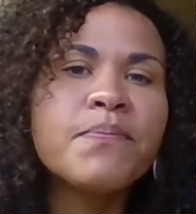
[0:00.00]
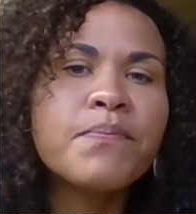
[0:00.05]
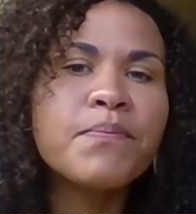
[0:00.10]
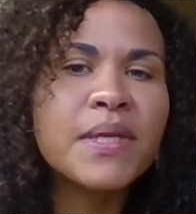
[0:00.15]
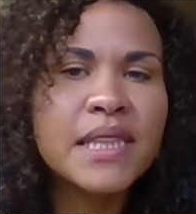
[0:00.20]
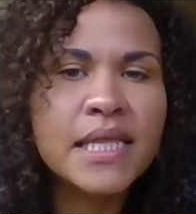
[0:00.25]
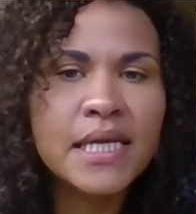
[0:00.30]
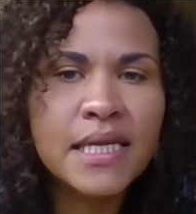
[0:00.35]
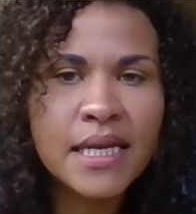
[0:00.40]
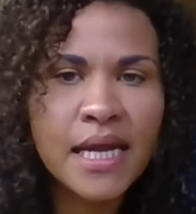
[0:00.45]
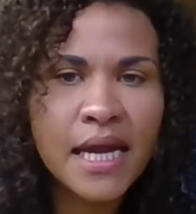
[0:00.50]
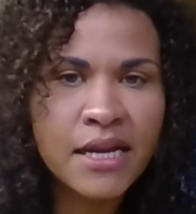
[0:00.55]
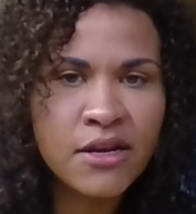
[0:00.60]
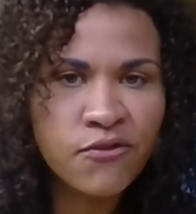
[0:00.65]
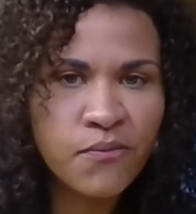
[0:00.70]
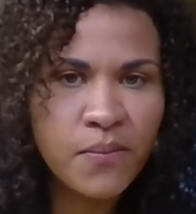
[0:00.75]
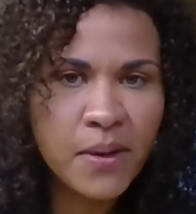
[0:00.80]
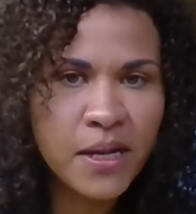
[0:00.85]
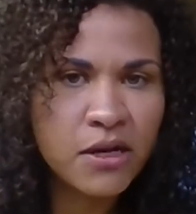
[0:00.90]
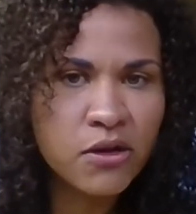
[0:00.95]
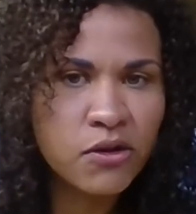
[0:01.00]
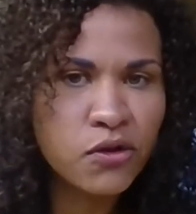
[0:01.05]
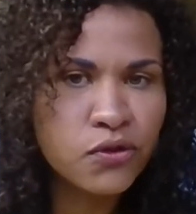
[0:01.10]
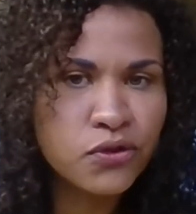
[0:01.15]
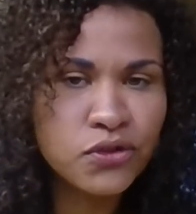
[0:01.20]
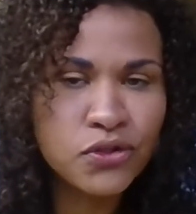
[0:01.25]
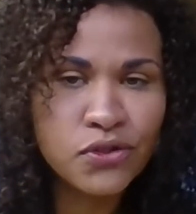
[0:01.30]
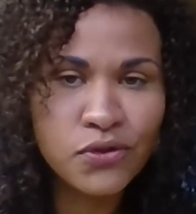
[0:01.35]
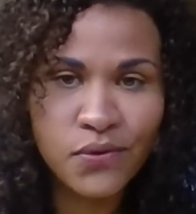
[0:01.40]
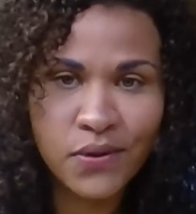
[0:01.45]
But the Knight of
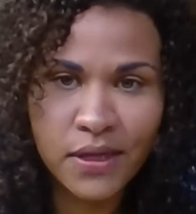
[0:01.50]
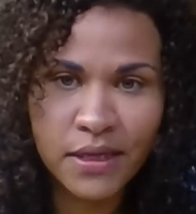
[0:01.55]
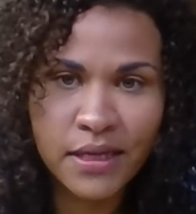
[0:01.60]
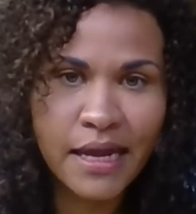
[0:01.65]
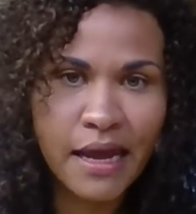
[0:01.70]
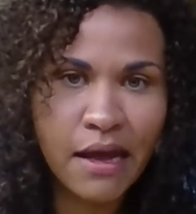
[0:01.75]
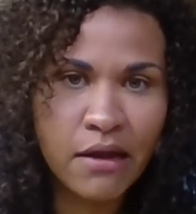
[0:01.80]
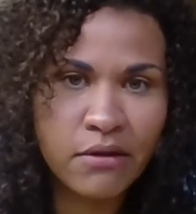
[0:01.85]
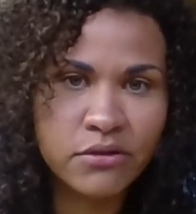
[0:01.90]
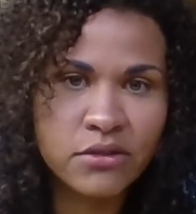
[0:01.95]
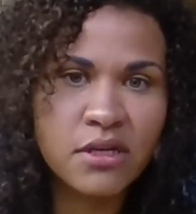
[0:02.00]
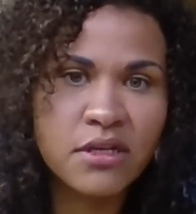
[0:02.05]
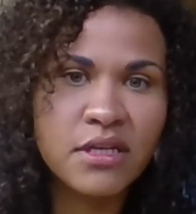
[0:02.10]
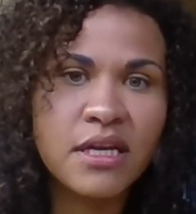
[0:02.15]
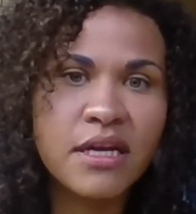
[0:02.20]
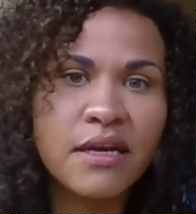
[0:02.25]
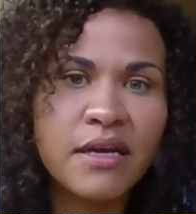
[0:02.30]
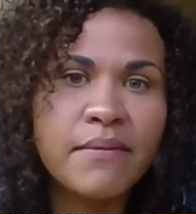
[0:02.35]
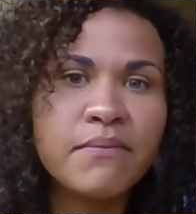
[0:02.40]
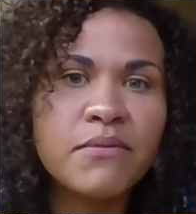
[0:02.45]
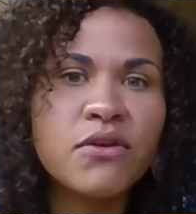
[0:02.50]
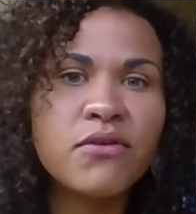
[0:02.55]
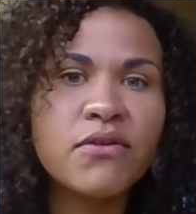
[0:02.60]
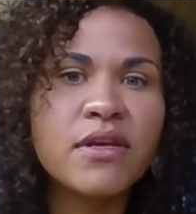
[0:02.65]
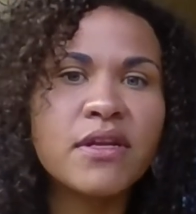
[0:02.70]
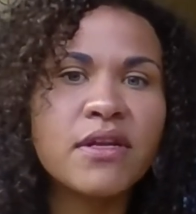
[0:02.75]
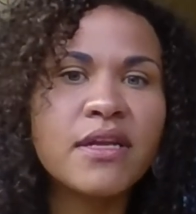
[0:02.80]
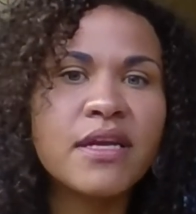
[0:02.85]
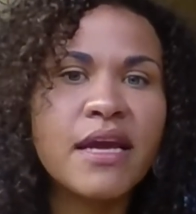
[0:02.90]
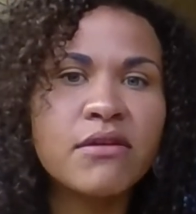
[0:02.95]
Pentacles, you can count on him. You
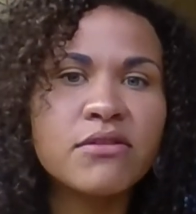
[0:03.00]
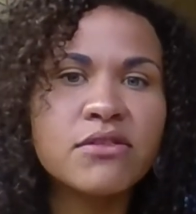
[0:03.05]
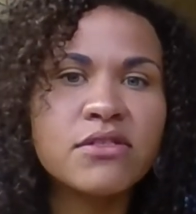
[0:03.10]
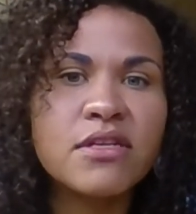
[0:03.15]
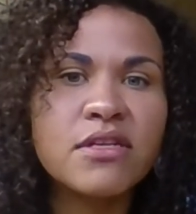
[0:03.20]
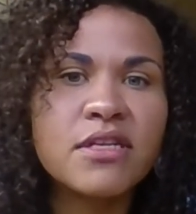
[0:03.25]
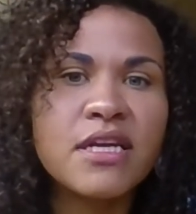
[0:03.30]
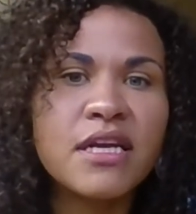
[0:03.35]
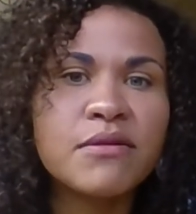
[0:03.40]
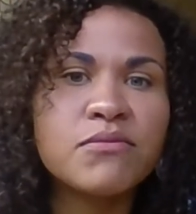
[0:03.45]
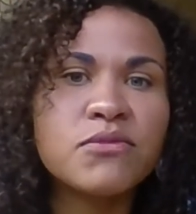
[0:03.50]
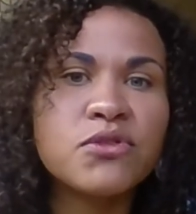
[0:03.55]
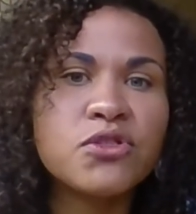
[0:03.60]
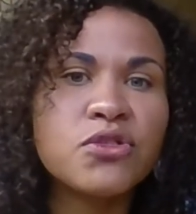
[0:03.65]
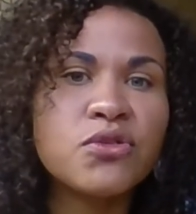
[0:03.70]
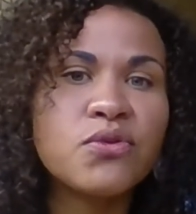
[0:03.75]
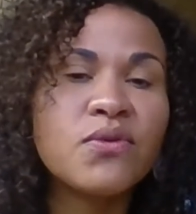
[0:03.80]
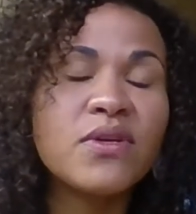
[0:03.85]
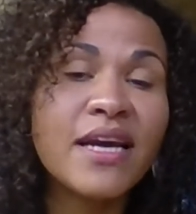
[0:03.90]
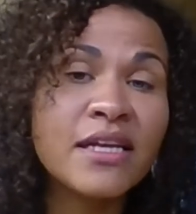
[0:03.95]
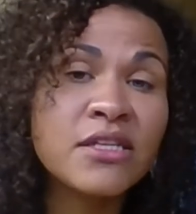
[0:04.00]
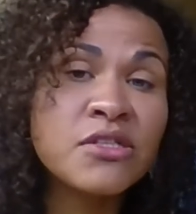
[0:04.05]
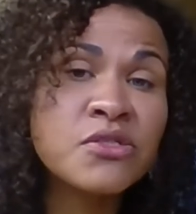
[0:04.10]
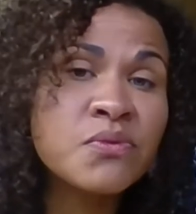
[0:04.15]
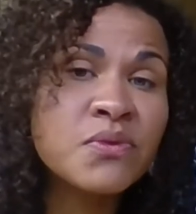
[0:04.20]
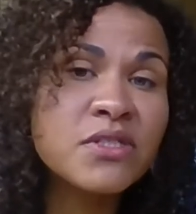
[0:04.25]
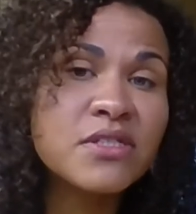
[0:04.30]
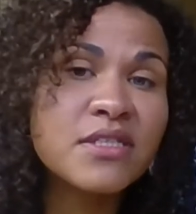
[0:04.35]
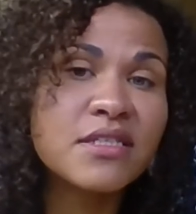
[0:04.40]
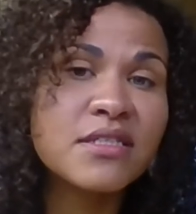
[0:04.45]
can count on him to get to
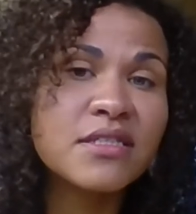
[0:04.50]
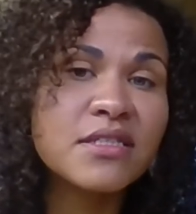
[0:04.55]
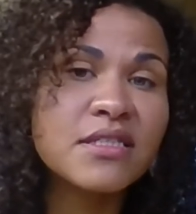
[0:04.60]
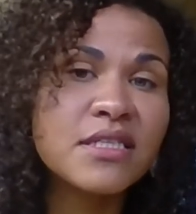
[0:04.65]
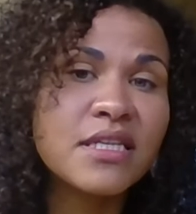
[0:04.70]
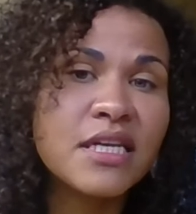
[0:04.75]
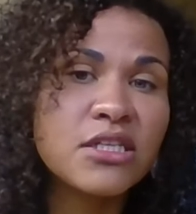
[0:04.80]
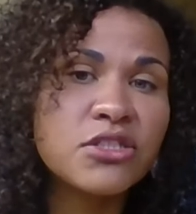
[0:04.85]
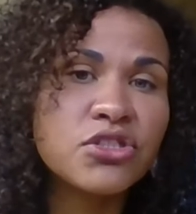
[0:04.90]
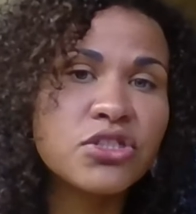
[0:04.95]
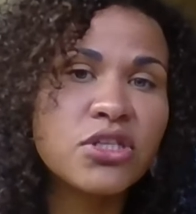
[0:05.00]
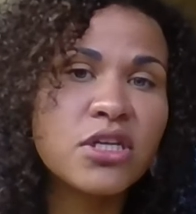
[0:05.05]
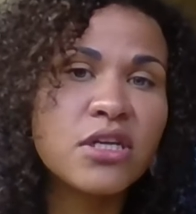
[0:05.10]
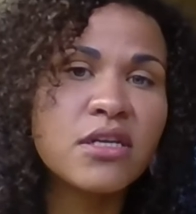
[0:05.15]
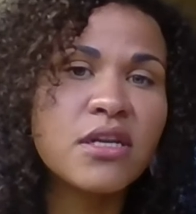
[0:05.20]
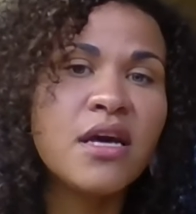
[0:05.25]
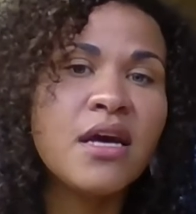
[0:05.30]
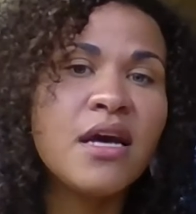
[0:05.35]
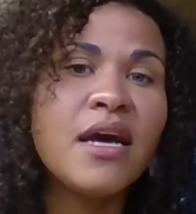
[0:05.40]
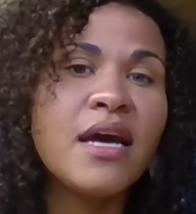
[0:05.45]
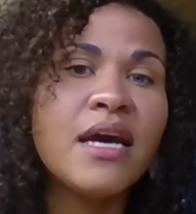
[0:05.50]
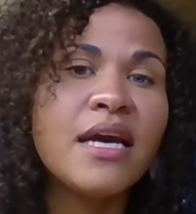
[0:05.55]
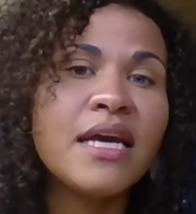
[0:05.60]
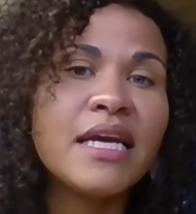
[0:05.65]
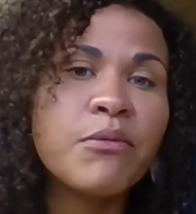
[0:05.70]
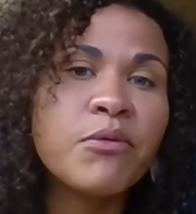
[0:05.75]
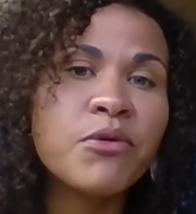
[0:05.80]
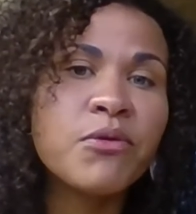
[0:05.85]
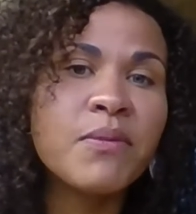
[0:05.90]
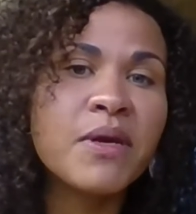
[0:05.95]
his destination.
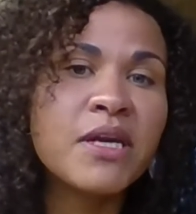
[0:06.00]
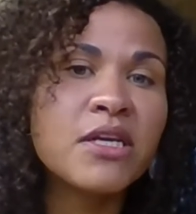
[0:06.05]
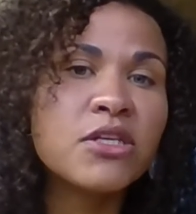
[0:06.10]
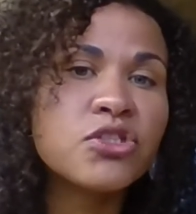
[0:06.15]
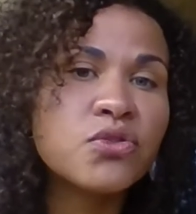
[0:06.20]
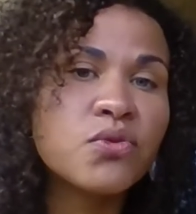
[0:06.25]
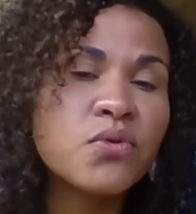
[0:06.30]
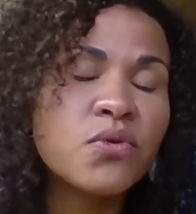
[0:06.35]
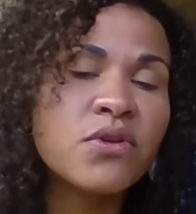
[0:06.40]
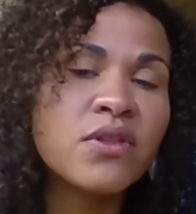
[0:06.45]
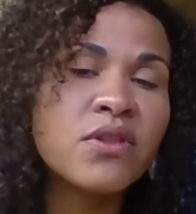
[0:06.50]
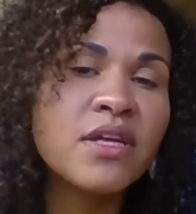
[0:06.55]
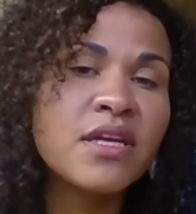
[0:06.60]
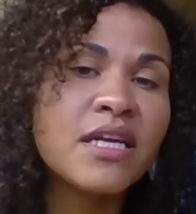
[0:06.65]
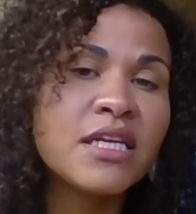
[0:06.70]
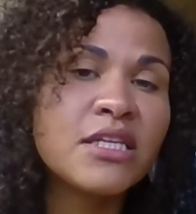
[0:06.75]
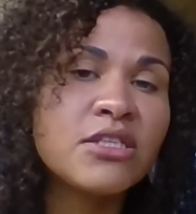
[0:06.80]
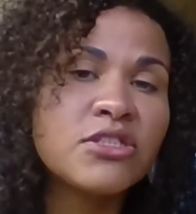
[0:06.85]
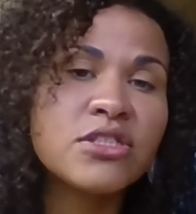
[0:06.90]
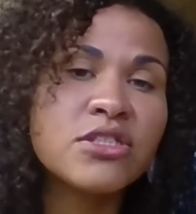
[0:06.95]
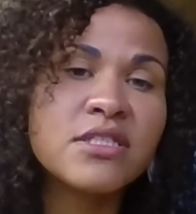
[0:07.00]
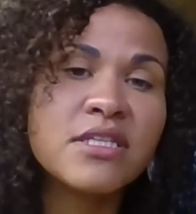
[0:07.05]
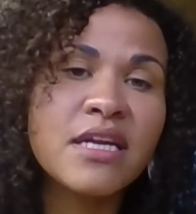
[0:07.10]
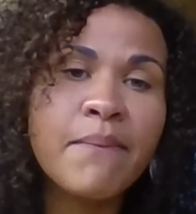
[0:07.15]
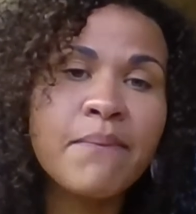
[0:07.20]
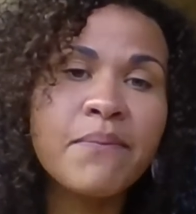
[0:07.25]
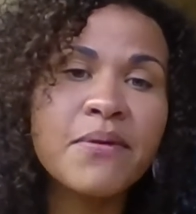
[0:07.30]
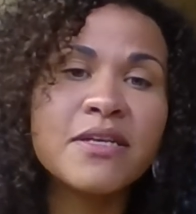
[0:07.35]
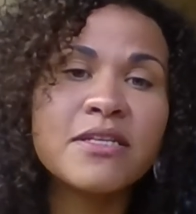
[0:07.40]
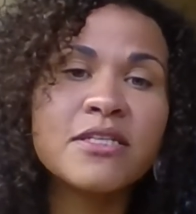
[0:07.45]
He will make sure that each
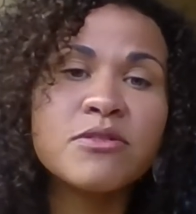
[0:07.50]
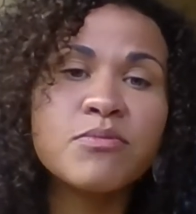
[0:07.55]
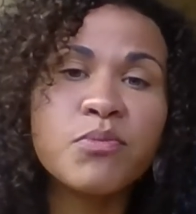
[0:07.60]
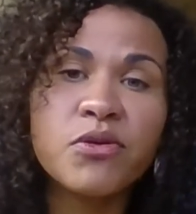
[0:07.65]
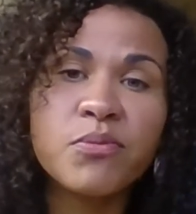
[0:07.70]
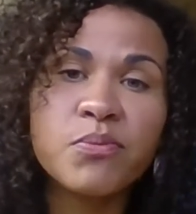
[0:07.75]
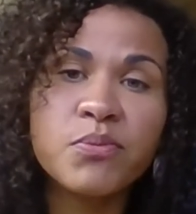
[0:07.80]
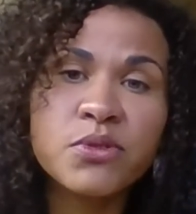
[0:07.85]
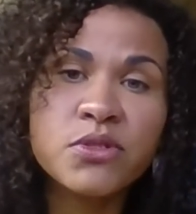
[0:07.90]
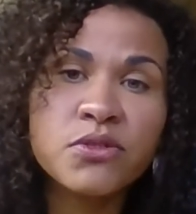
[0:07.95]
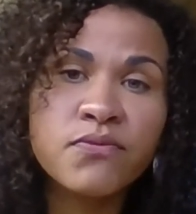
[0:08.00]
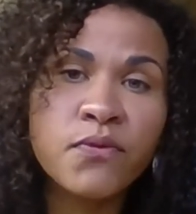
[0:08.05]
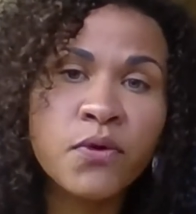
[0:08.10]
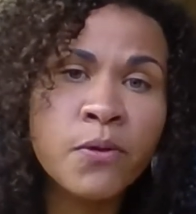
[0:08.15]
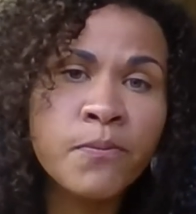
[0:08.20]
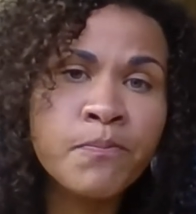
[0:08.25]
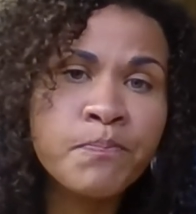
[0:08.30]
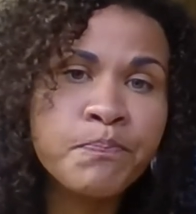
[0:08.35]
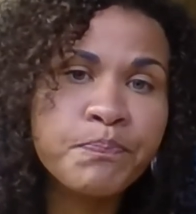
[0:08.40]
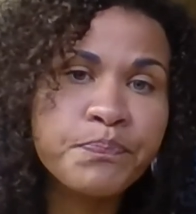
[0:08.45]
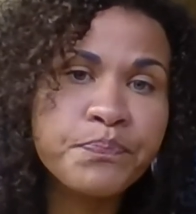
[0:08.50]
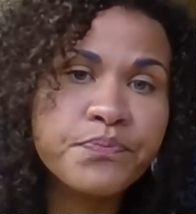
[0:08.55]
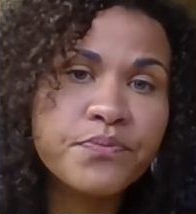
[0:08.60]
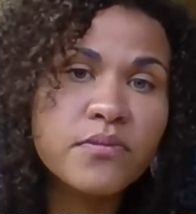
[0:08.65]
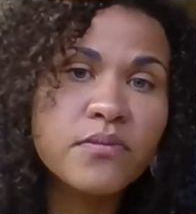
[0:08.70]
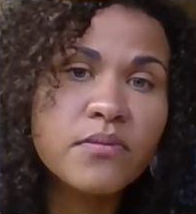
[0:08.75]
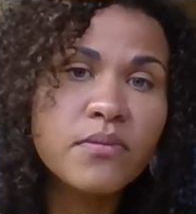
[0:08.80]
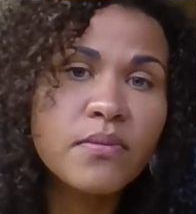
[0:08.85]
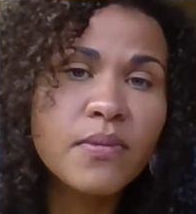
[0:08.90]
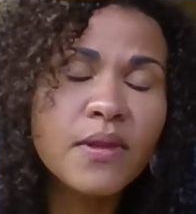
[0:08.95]
step is purposeful
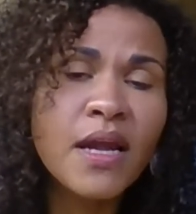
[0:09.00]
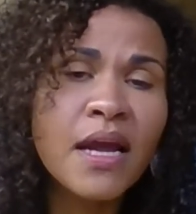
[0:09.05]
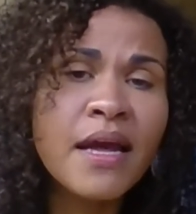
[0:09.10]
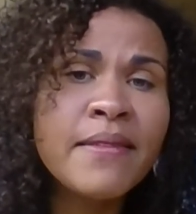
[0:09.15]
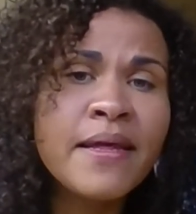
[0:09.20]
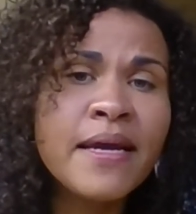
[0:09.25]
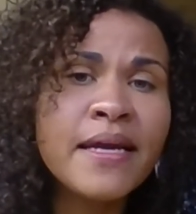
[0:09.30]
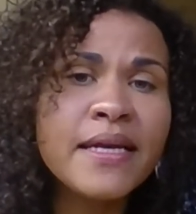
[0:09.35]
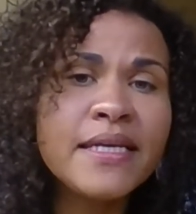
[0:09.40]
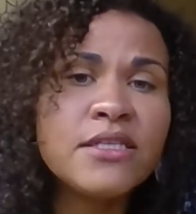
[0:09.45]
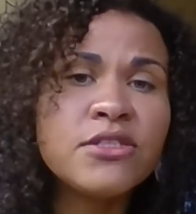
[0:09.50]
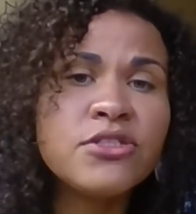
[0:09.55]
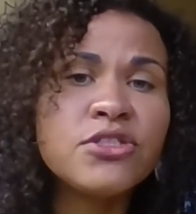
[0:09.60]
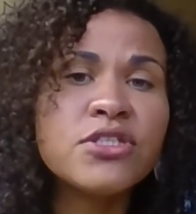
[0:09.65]
and that each